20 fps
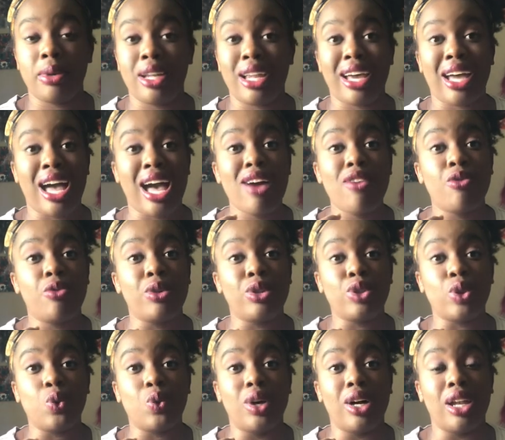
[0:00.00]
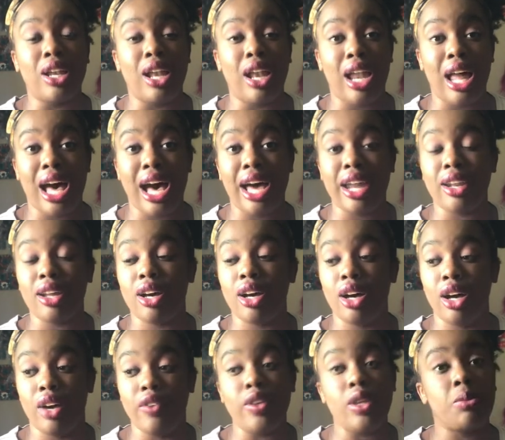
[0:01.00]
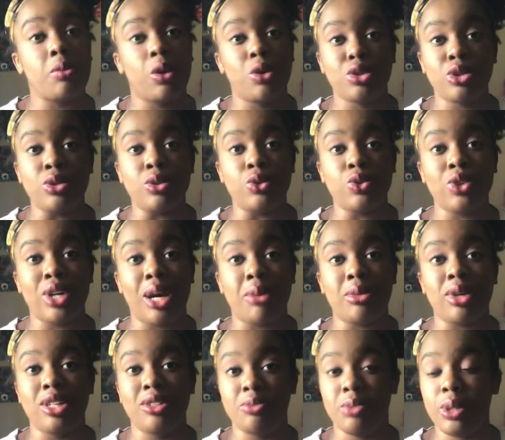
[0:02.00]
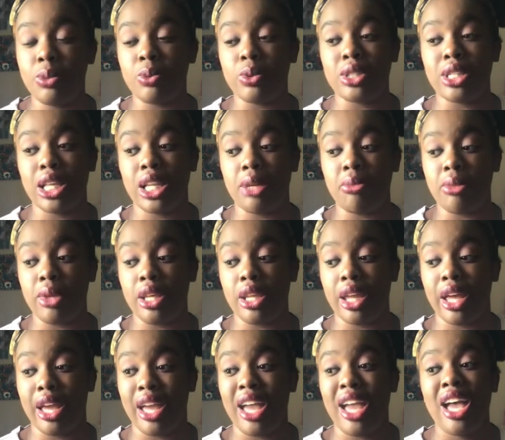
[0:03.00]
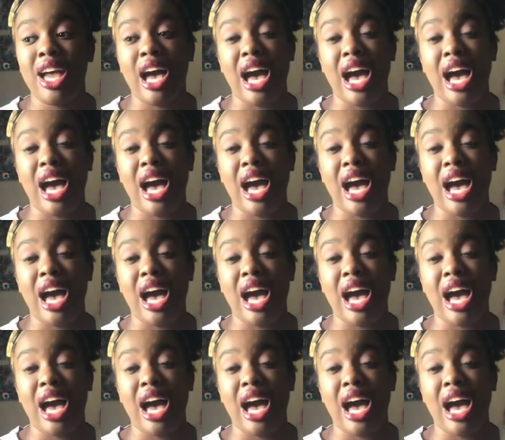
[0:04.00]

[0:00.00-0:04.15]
but like I went through a lot of emotional trauma of people telling me that